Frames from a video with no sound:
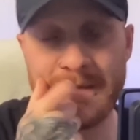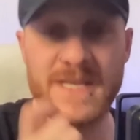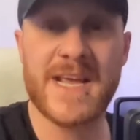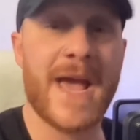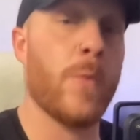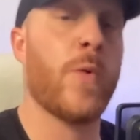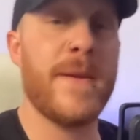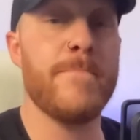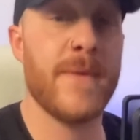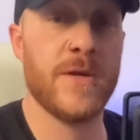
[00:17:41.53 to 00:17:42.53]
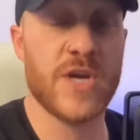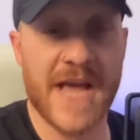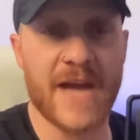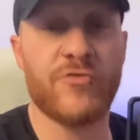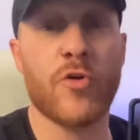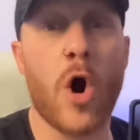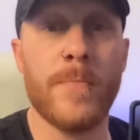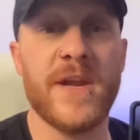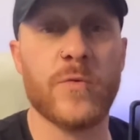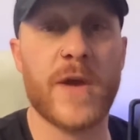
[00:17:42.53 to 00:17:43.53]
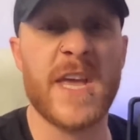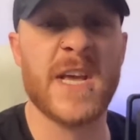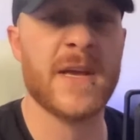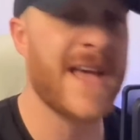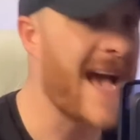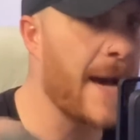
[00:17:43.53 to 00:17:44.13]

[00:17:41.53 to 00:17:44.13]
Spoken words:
You get a win, you get a draw midweek.